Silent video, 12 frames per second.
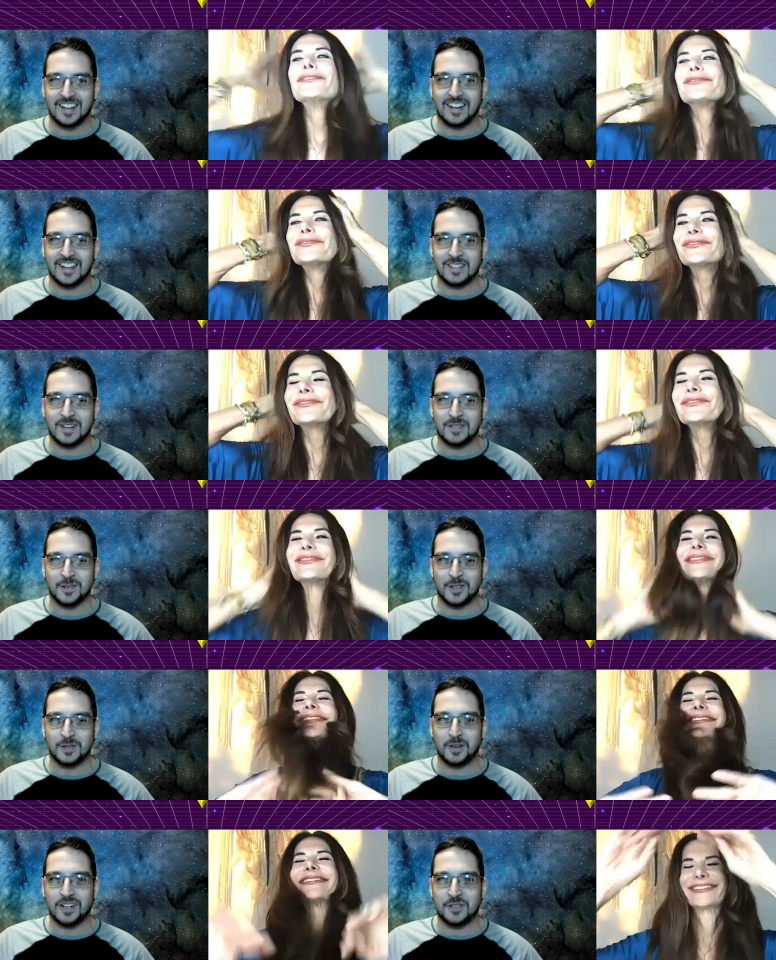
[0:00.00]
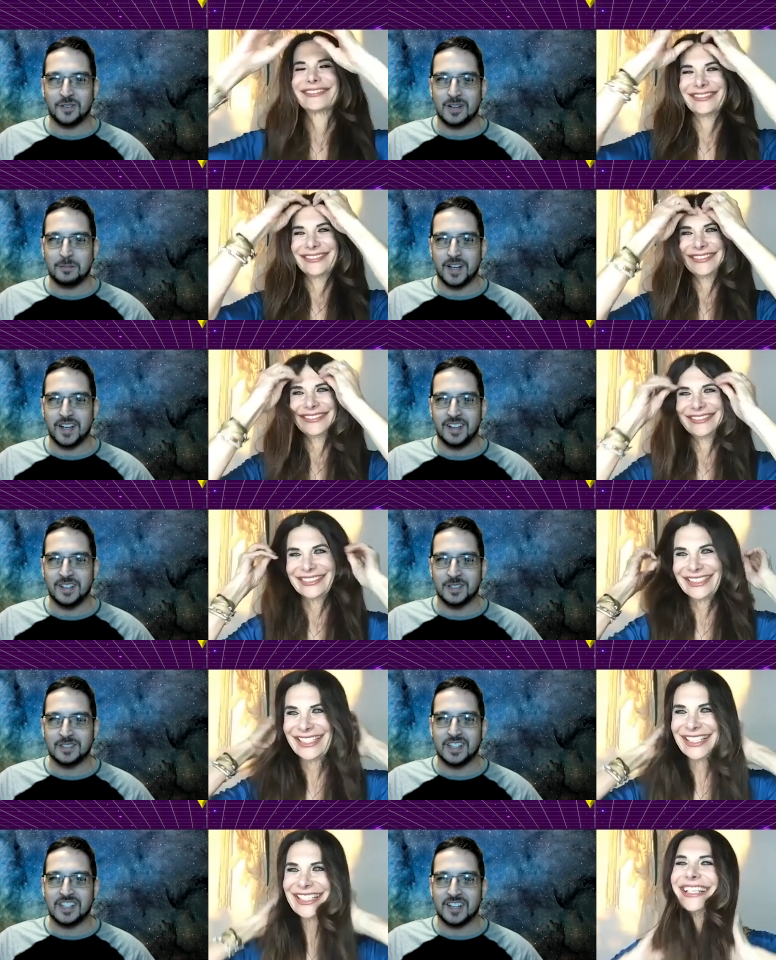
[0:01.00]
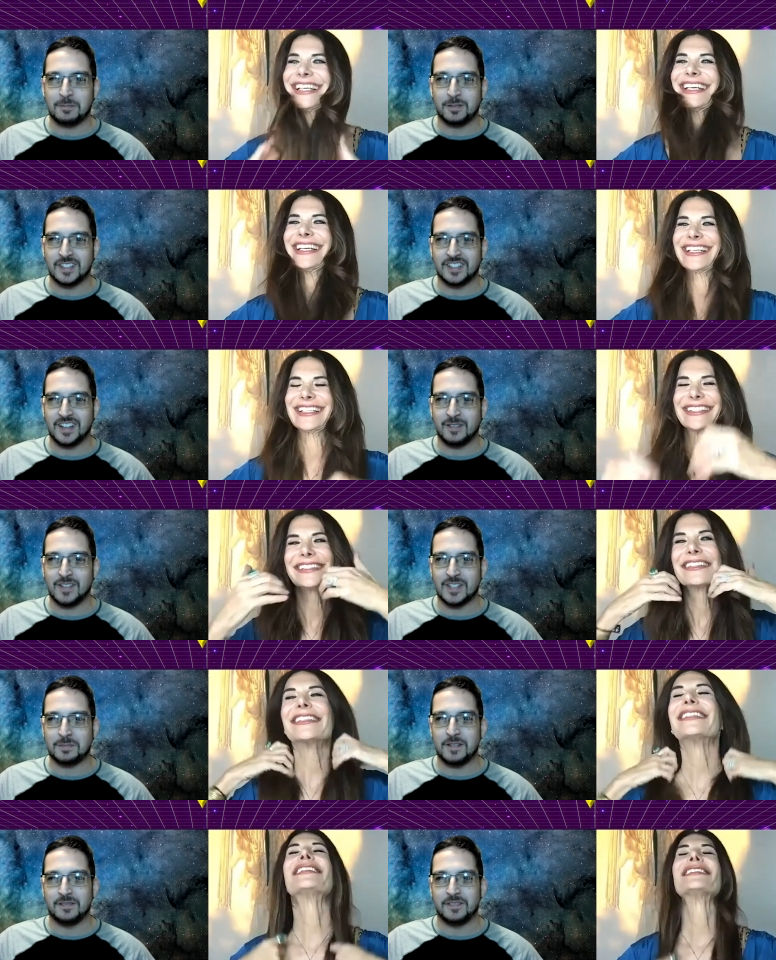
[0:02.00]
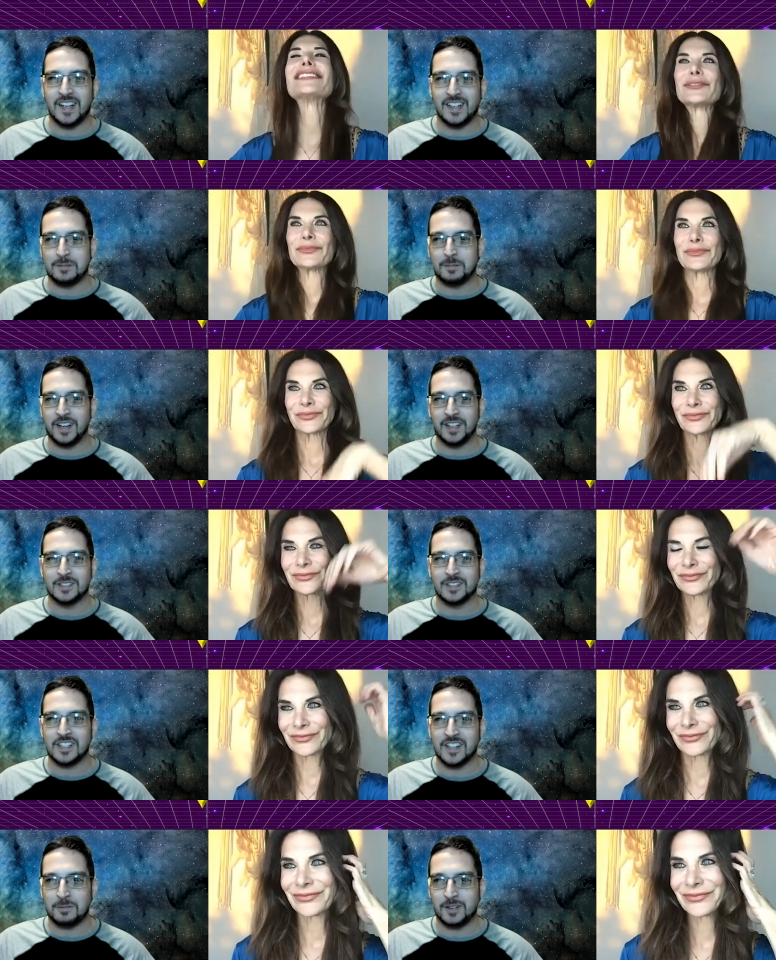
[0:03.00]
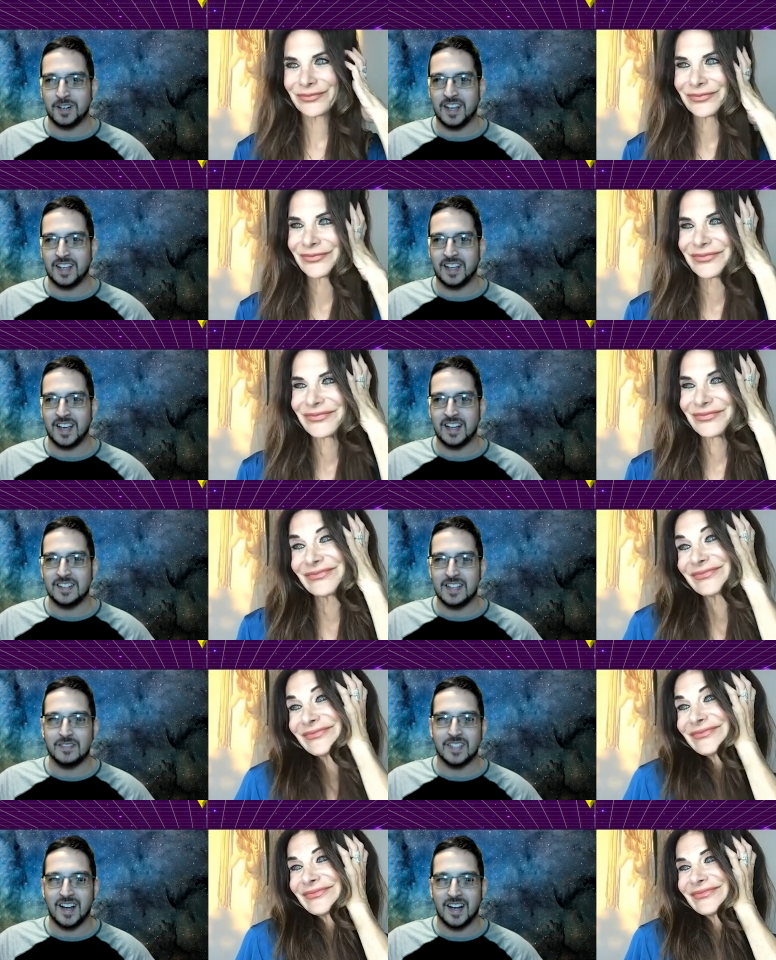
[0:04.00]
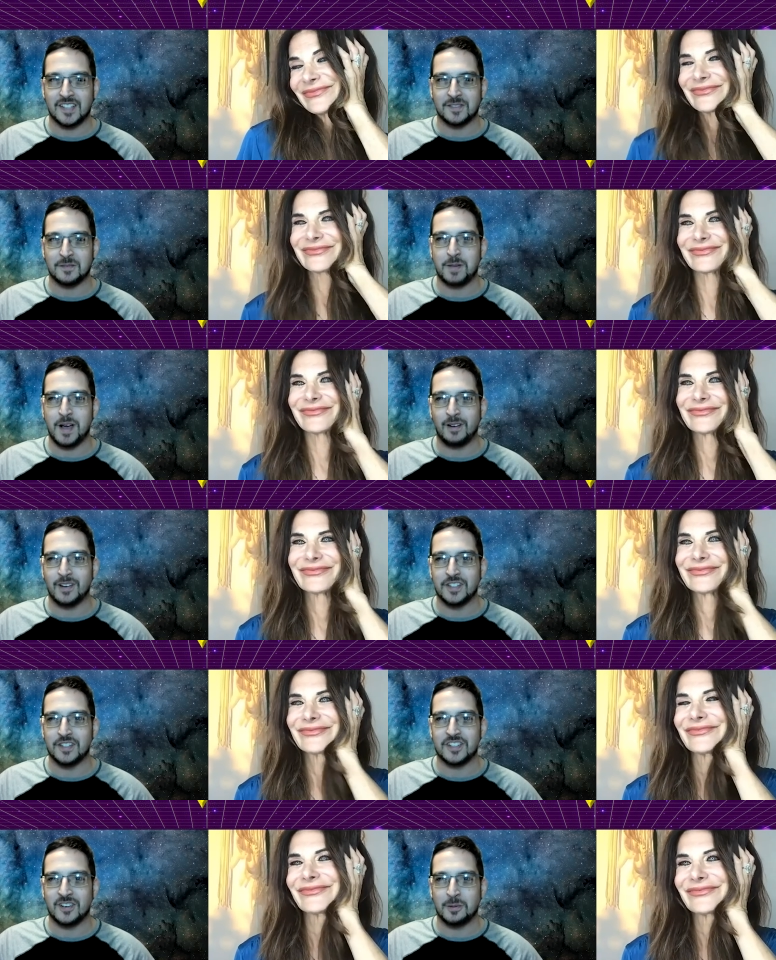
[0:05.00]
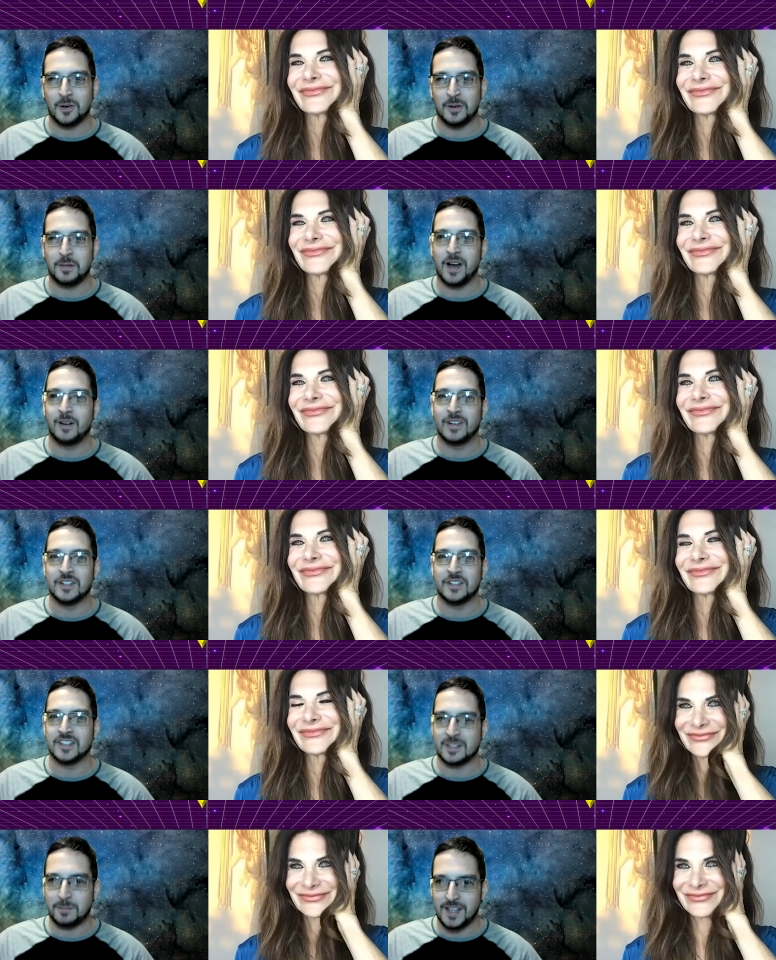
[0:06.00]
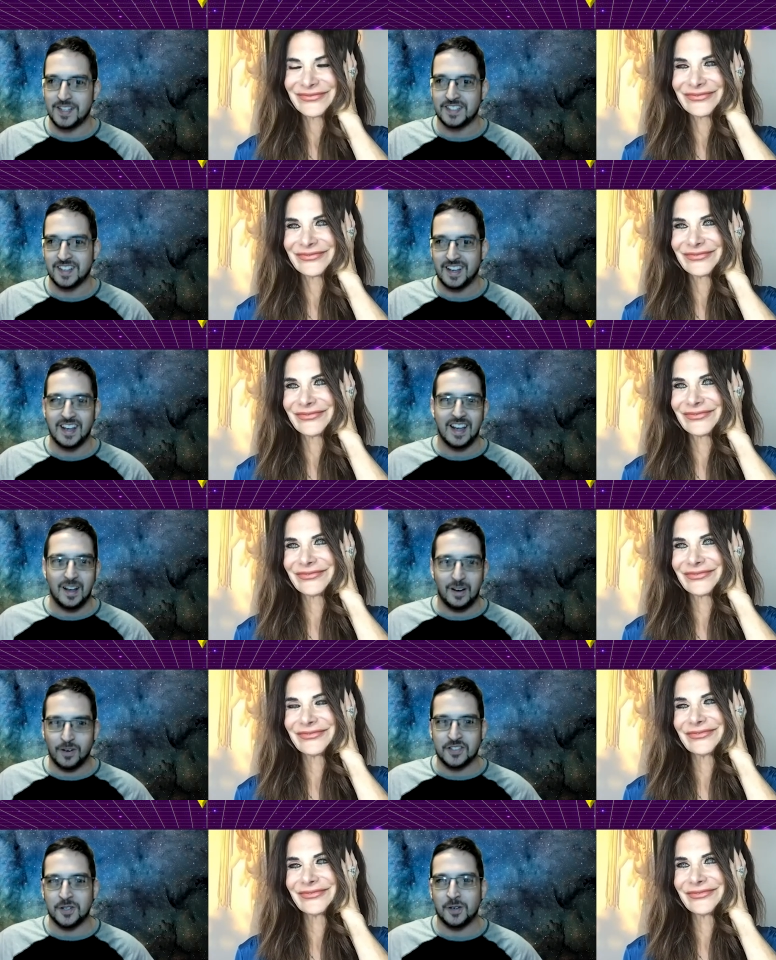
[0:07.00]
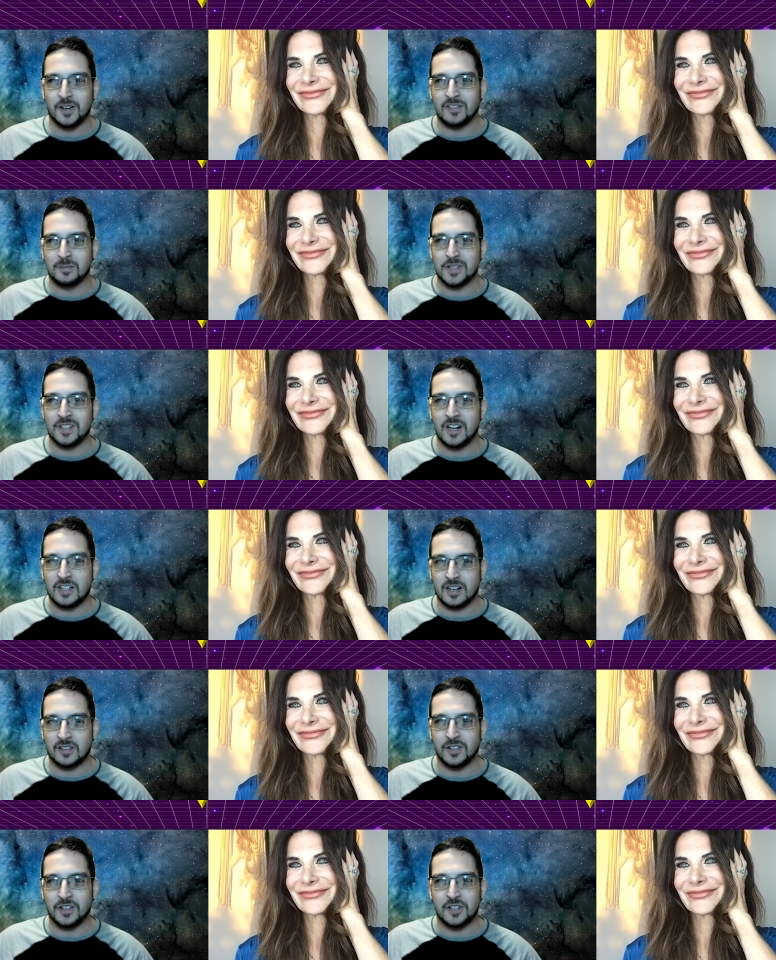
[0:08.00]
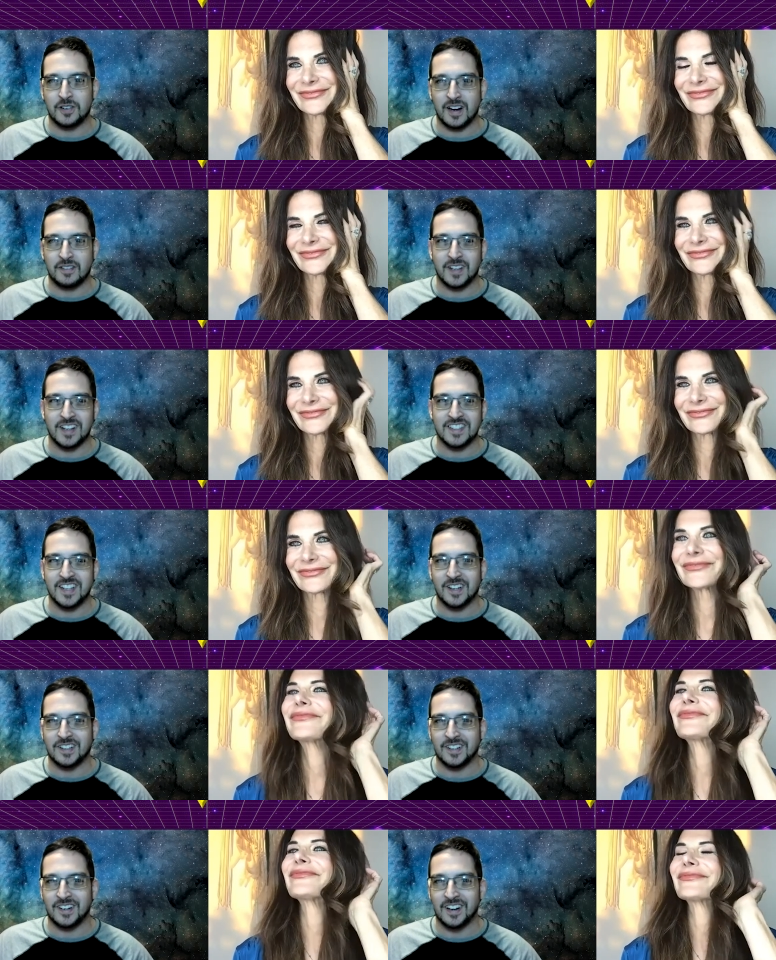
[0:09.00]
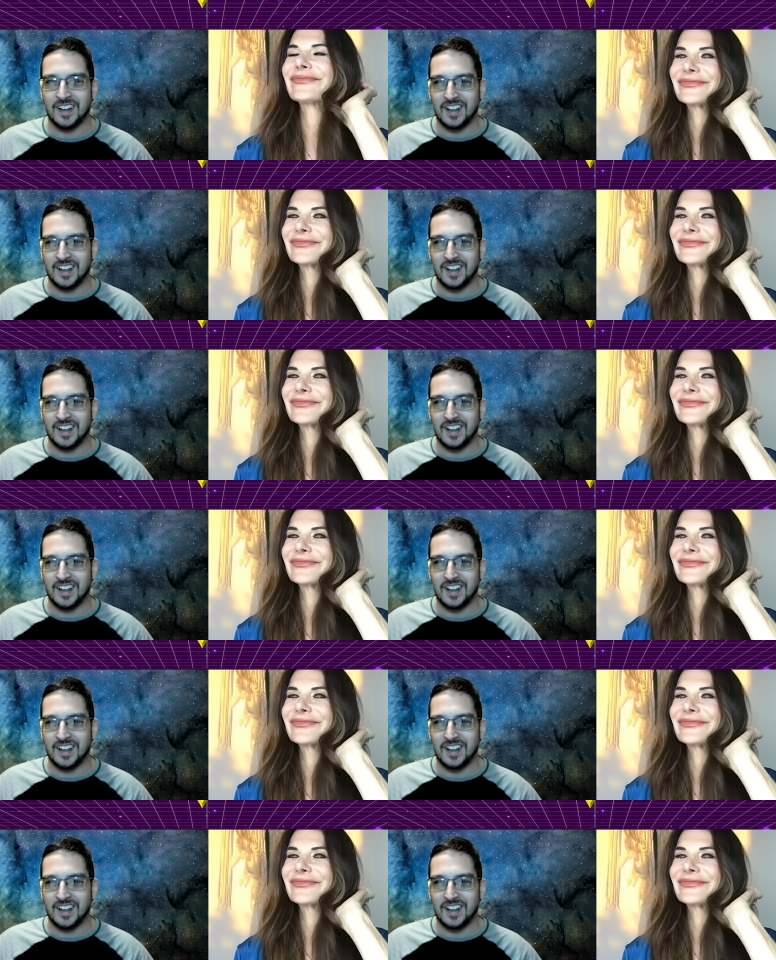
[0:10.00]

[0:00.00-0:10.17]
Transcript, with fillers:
Speaker 1: That's right, folks. We are joined by Hilary Shepard. We've just been invaded by Hilary Shepard, aka Divatox from Power Rangers Turbo and Power Rangers in Space. We also know her from Star Trek for all you Trek fans out there.